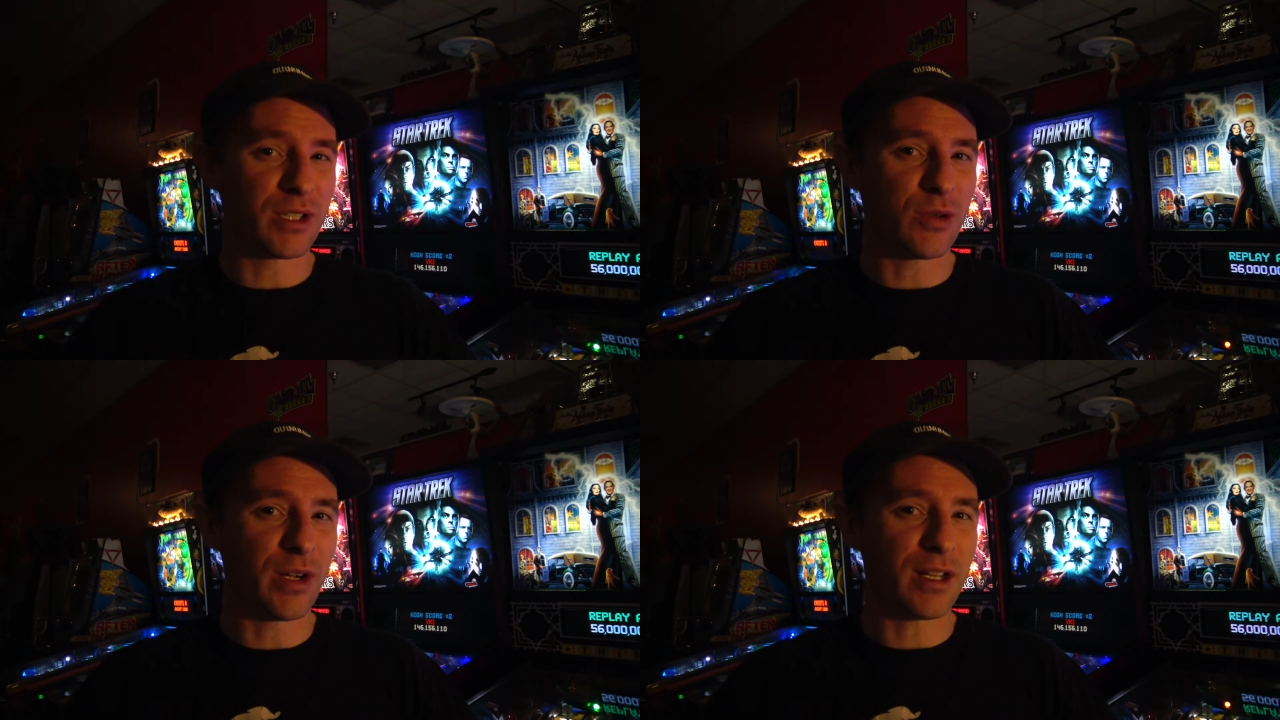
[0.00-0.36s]

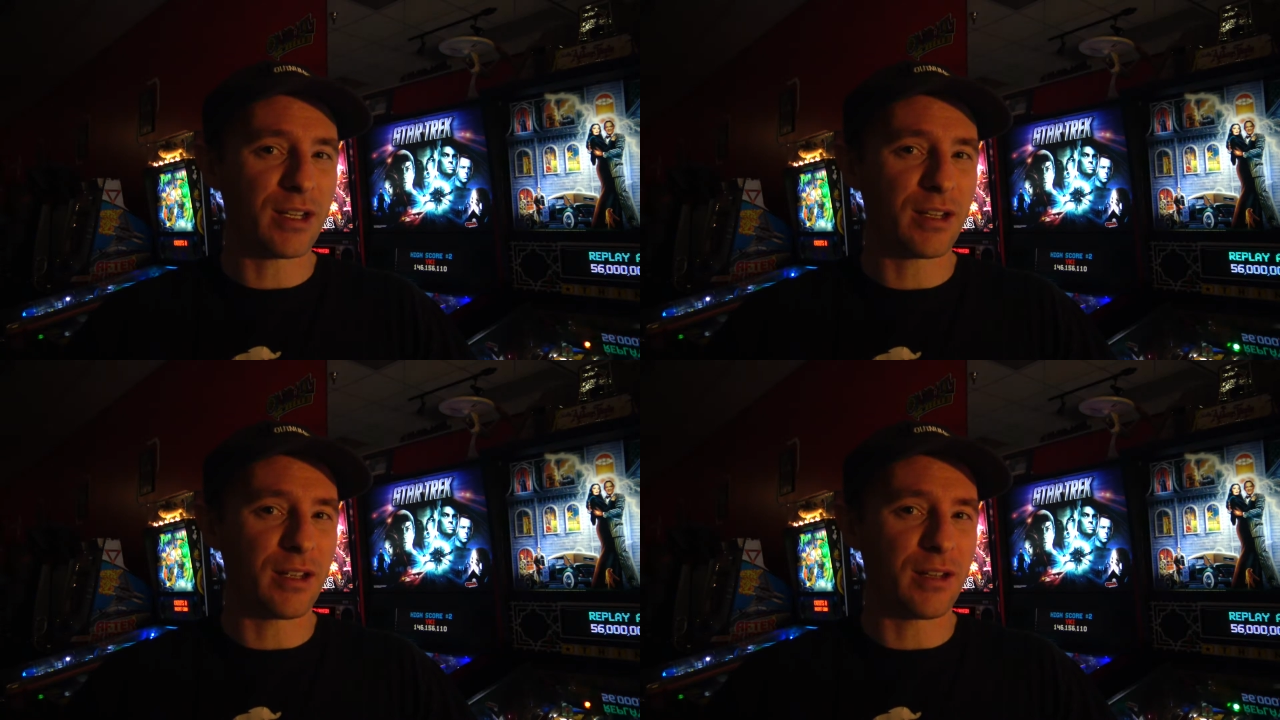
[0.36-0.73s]

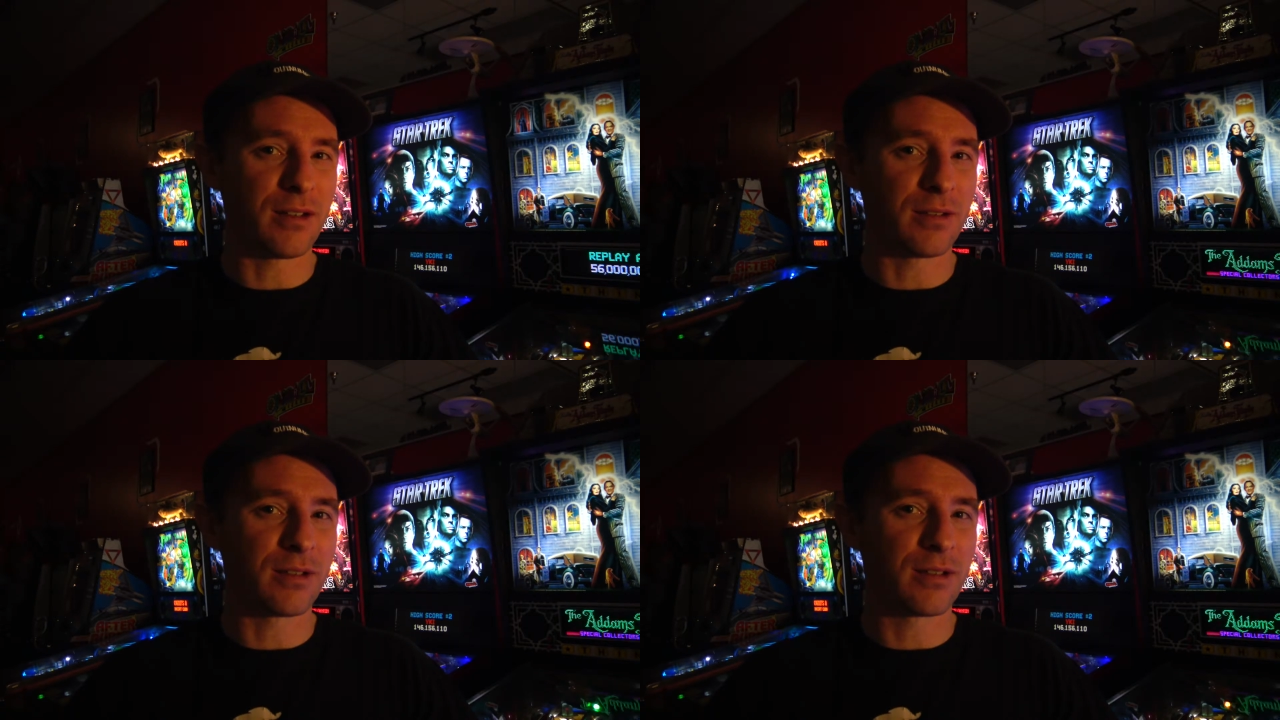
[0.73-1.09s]
quick,
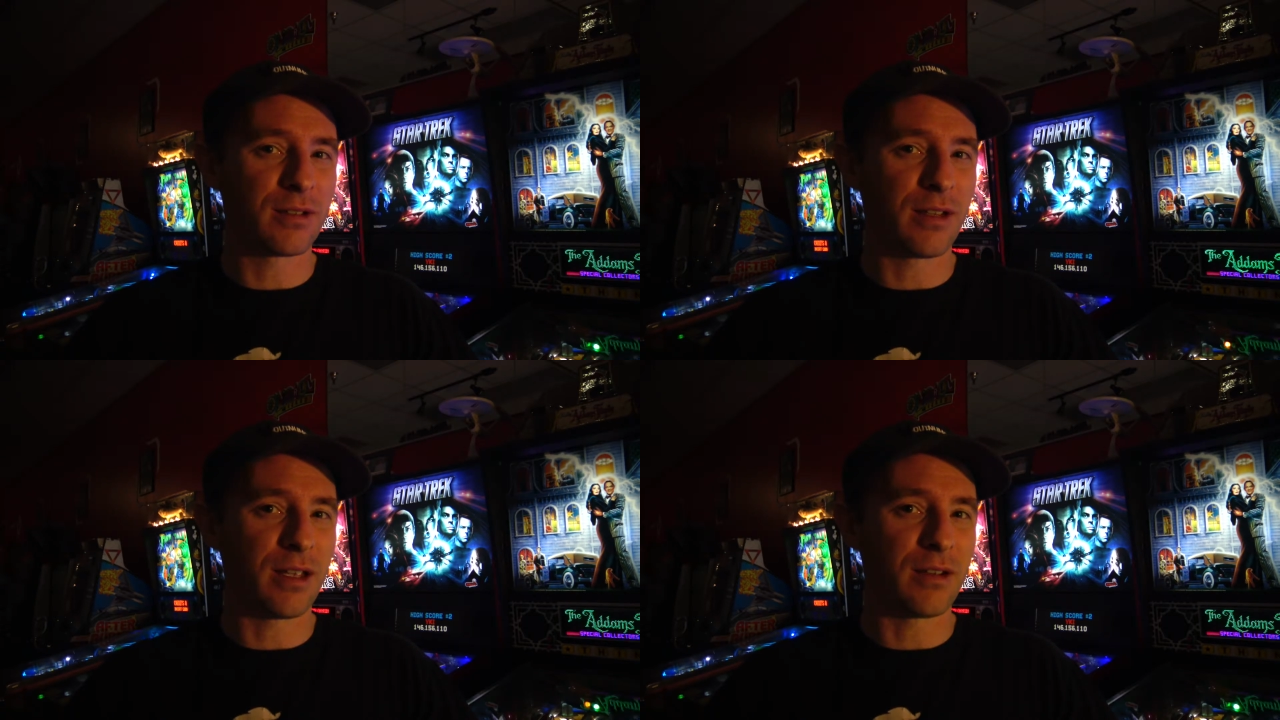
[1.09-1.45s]
and
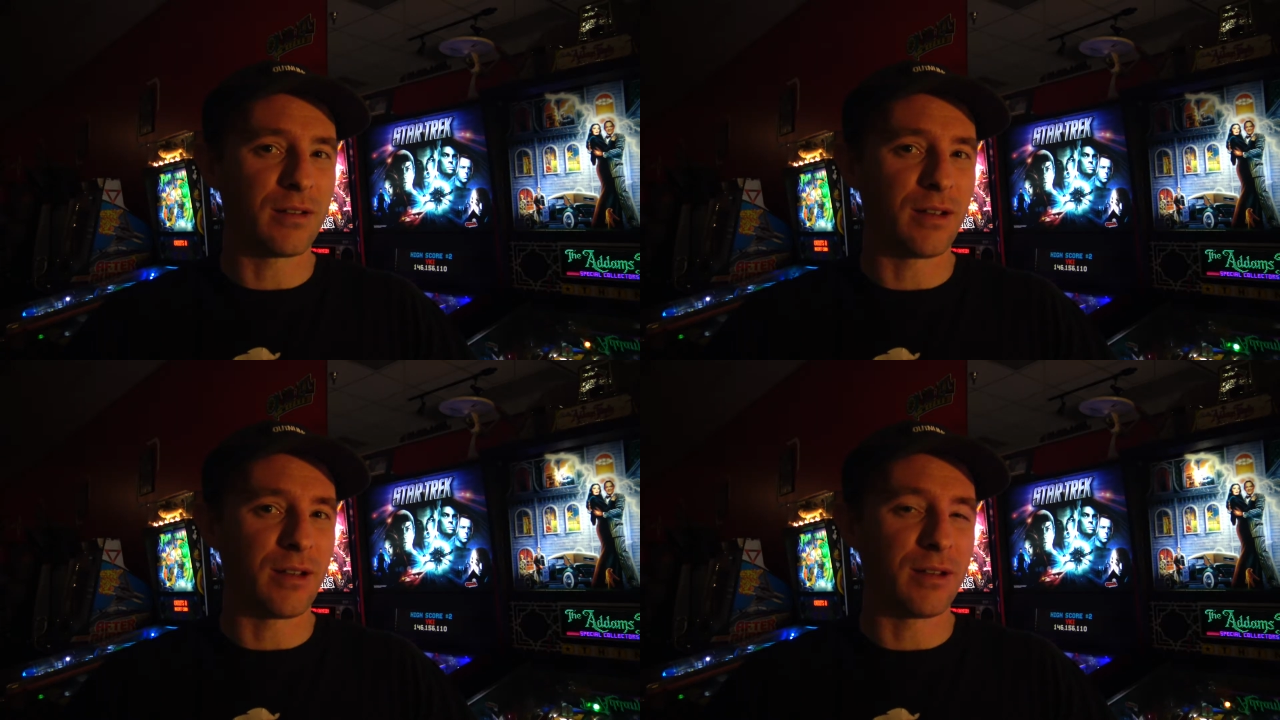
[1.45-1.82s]

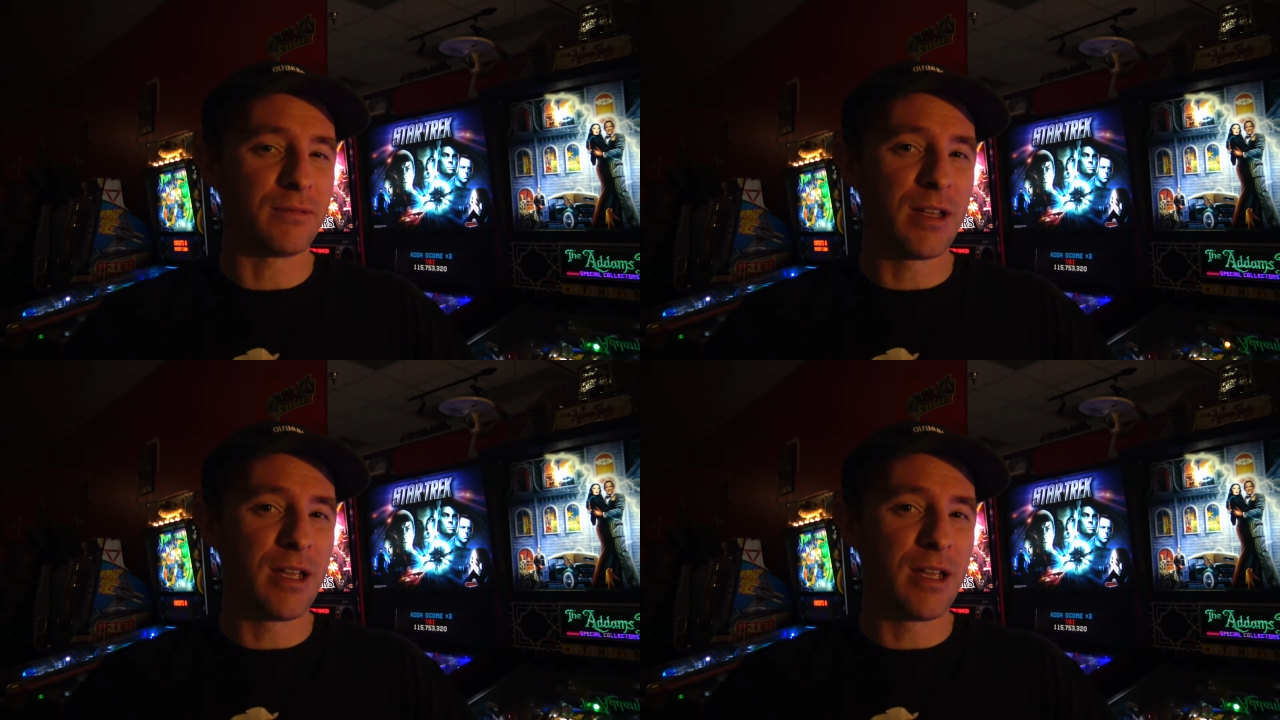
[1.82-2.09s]
then